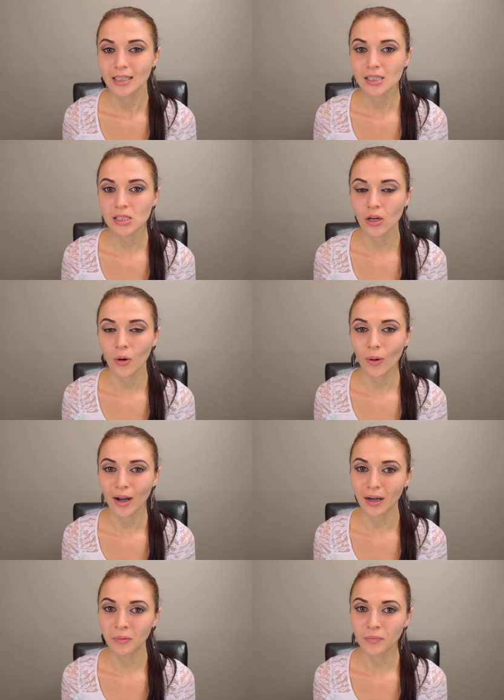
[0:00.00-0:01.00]
So
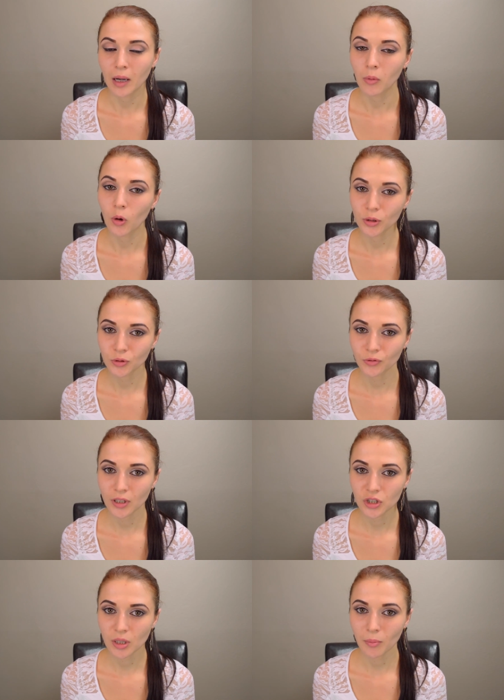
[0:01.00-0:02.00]
um, I'm going to
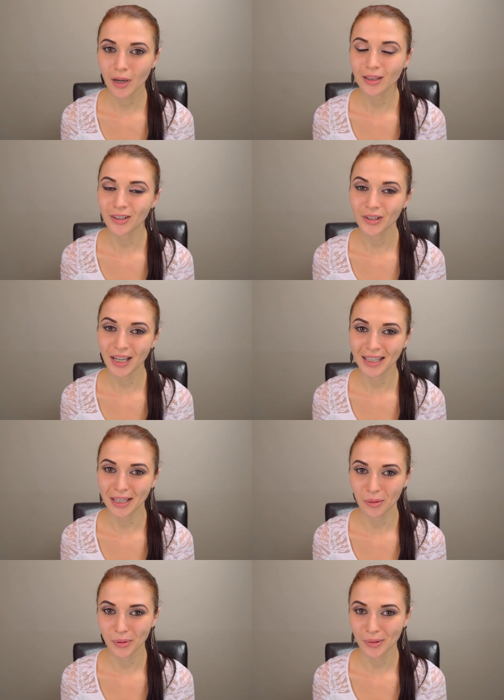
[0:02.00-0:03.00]
finish up my look, and
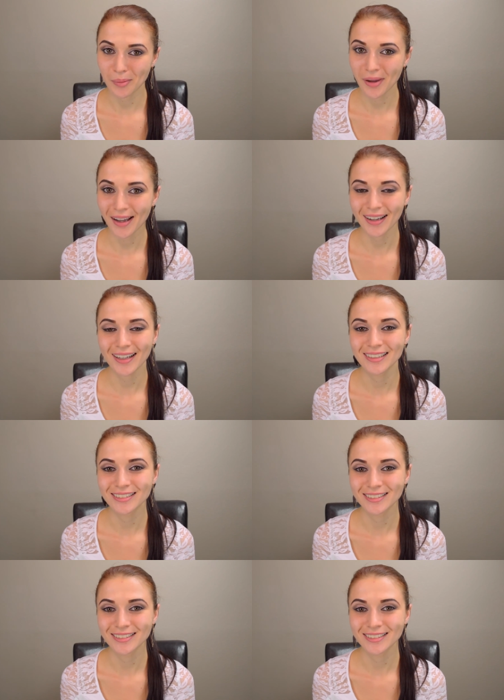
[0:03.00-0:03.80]
I'll be right back.